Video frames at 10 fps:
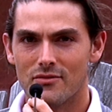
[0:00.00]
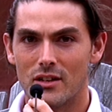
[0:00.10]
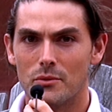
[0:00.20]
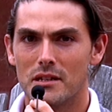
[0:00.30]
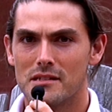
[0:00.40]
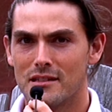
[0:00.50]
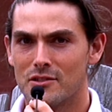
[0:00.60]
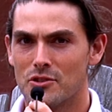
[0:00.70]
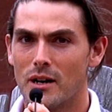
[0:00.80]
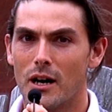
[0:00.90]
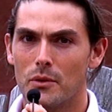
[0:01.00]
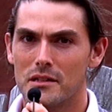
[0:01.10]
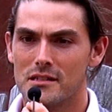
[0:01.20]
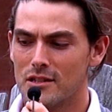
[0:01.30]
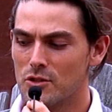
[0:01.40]
If anyone has seen the show Hot
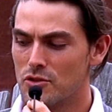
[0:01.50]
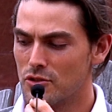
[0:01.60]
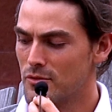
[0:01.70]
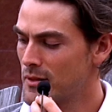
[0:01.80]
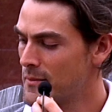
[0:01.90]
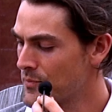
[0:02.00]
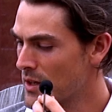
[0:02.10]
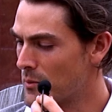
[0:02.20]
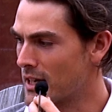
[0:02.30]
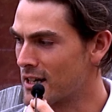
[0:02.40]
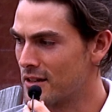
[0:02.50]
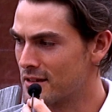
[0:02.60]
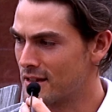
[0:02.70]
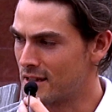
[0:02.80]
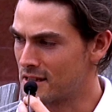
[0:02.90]
Ones on YouTube, we got
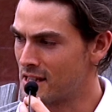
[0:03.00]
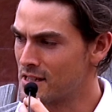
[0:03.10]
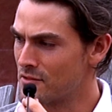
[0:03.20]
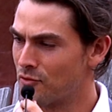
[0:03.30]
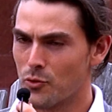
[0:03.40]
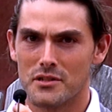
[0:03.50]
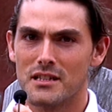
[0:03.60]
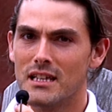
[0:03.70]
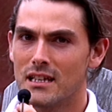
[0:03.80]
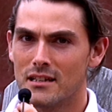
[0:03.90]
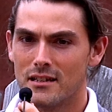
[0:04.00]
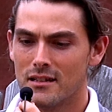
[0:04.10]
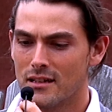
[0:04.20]
the season 14